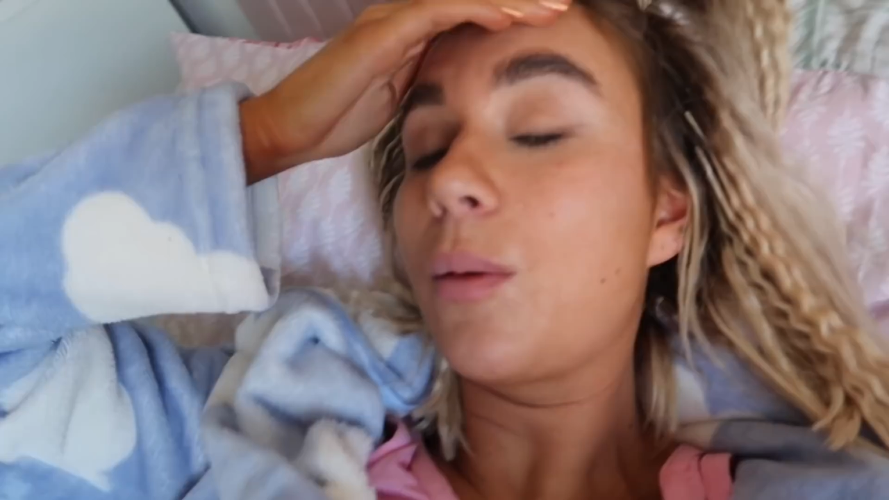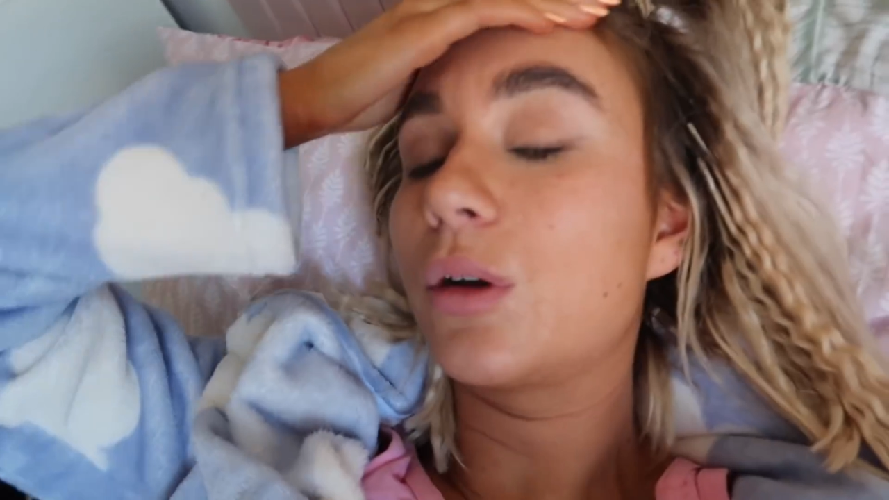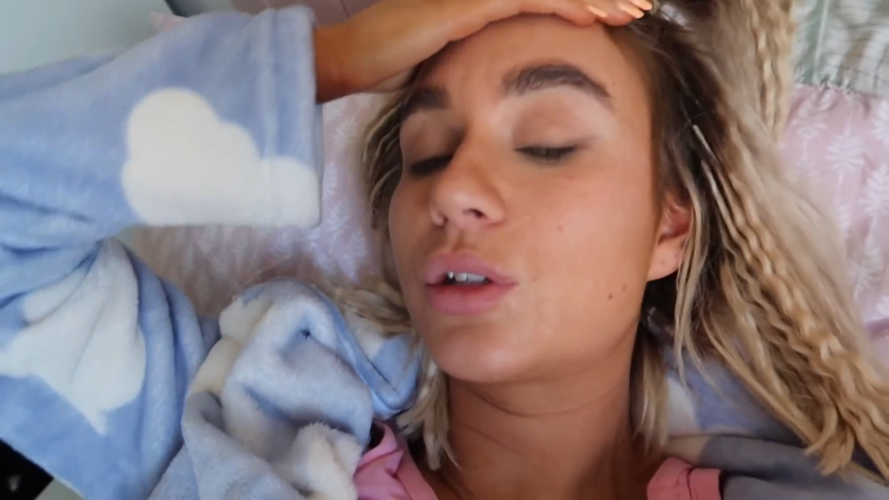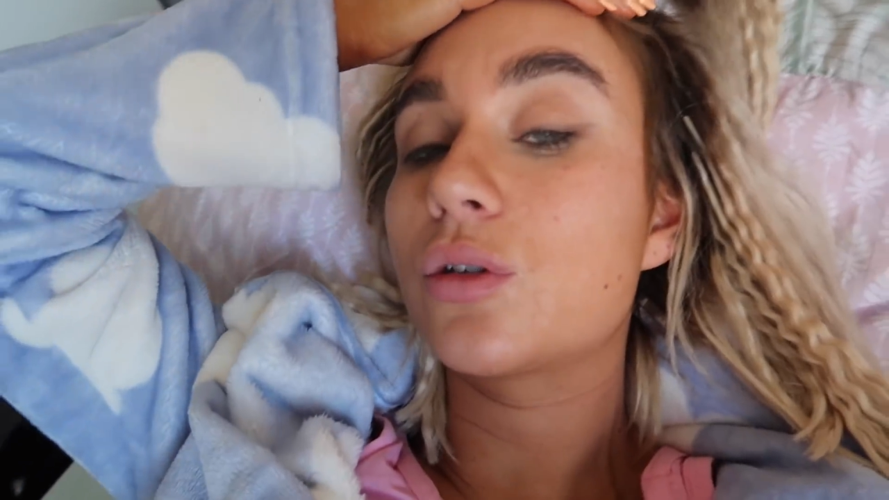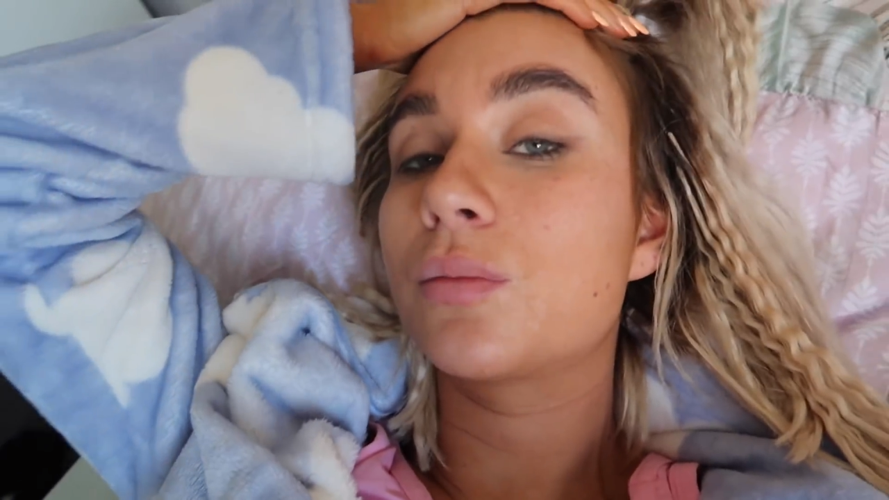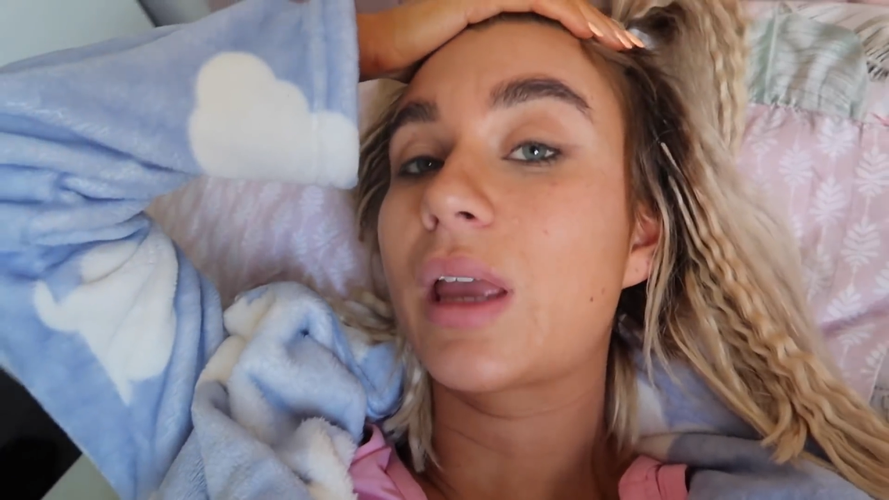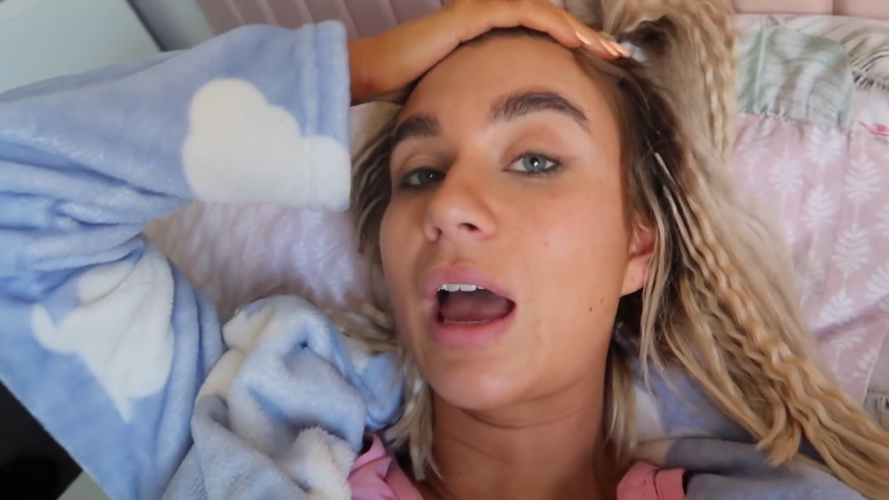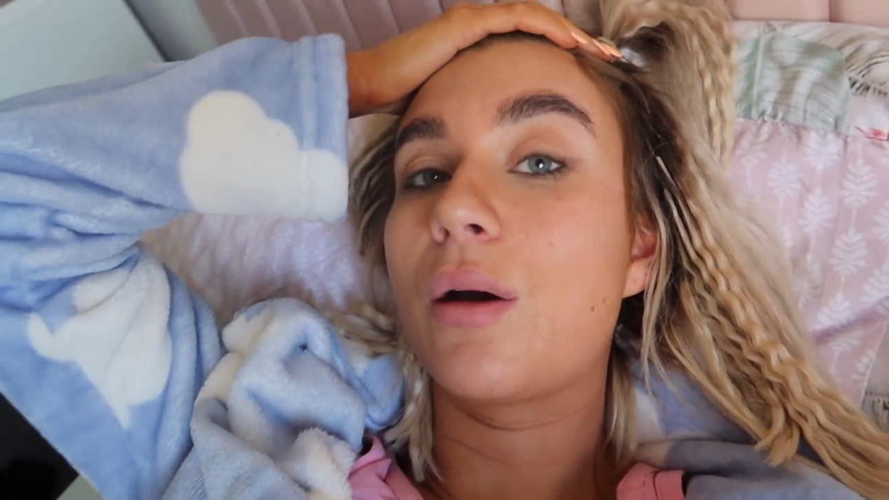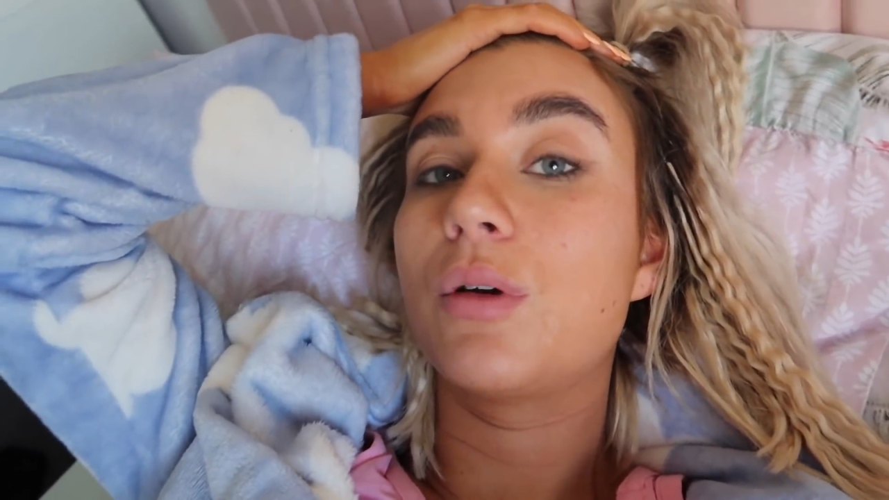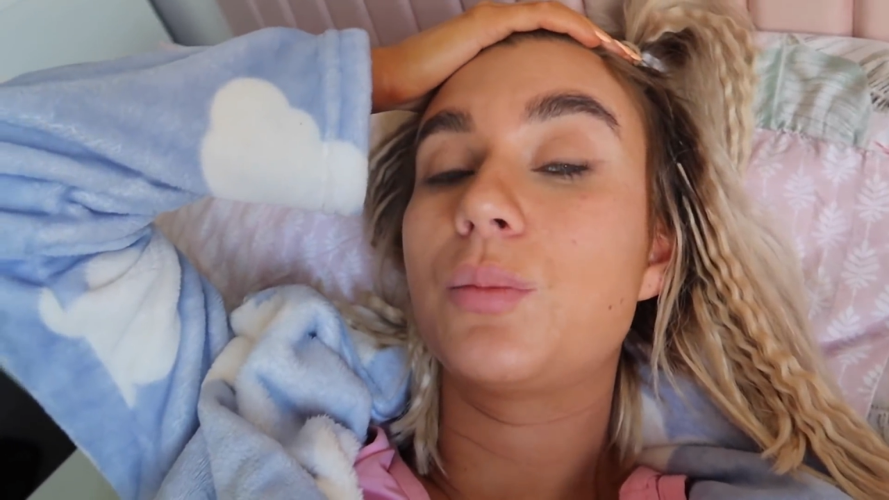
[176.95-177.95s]
I was hoping
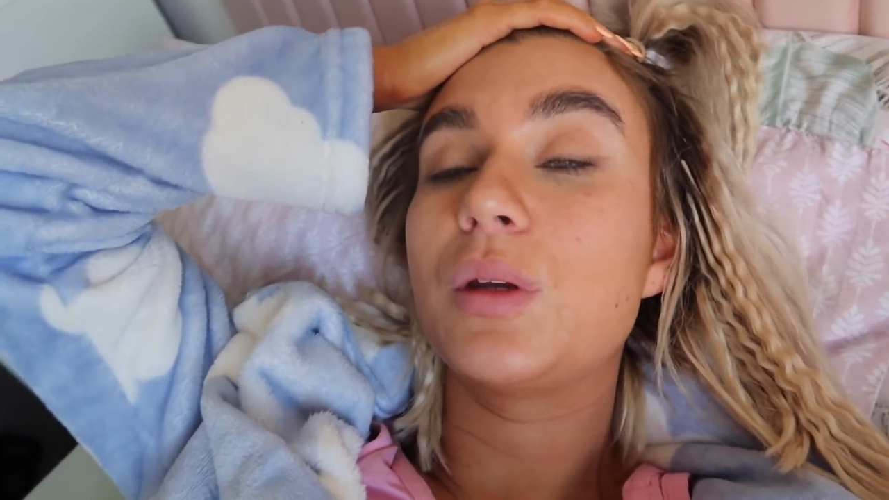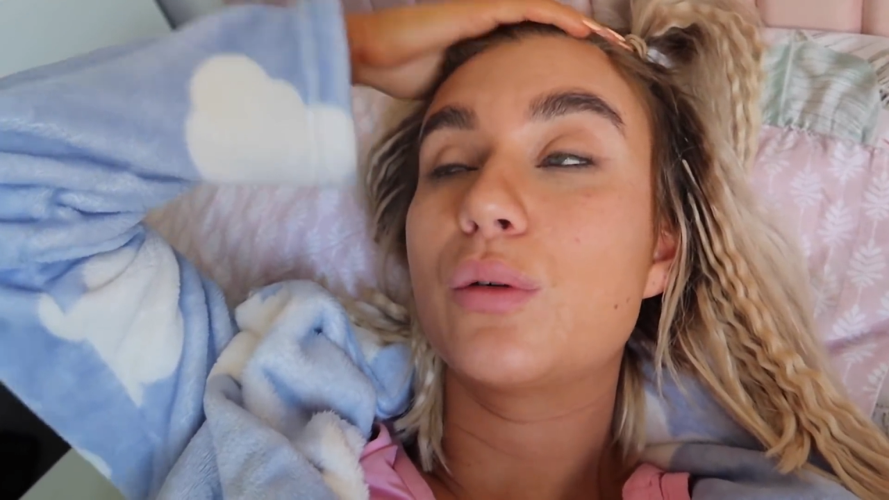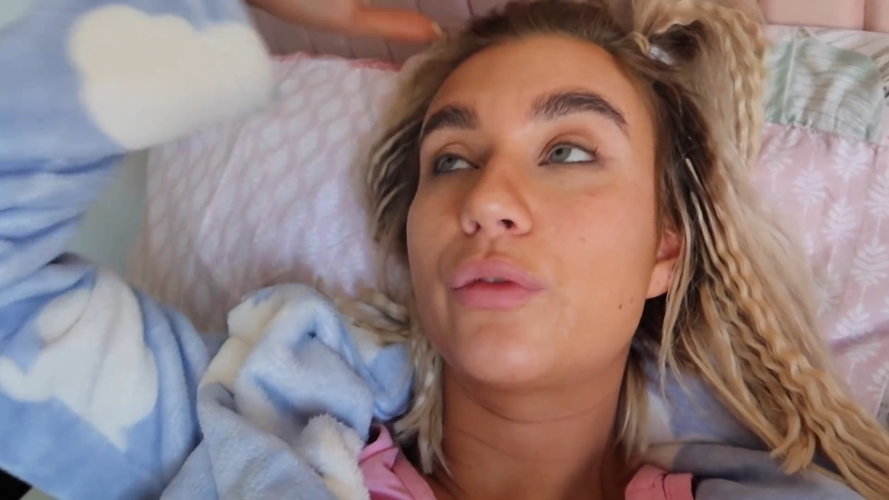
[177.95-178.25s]
Callum would be